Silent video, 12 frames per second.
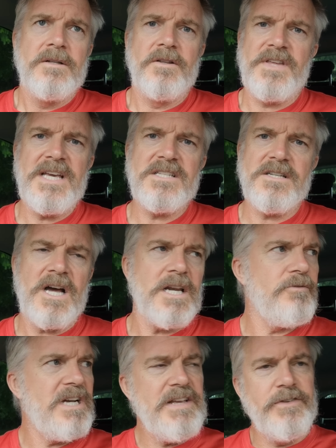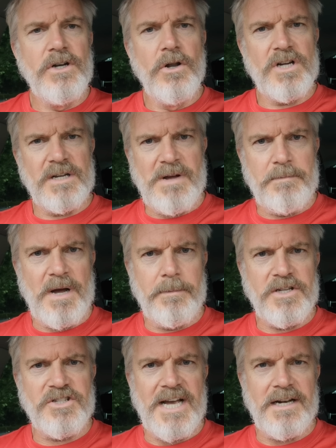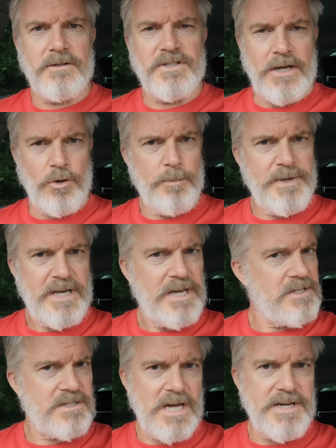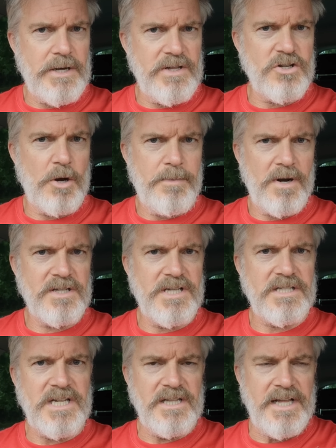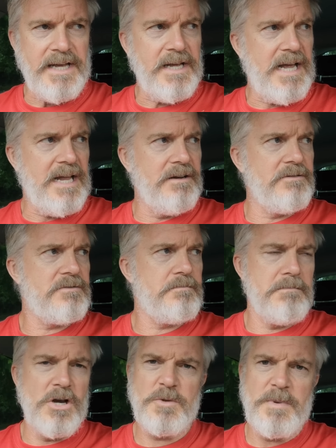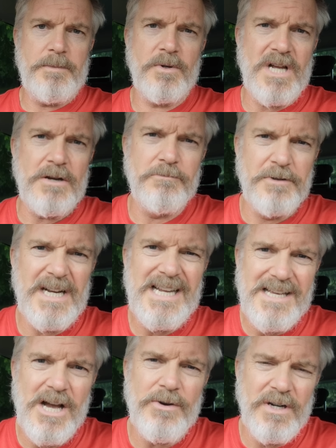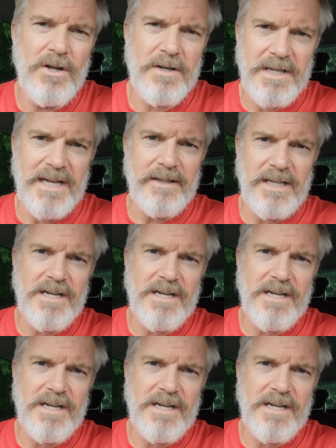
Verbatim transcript: The thing is, I don't really even look at my public chat channel, because I know there's got politics in there, and most people don't really go and look at it.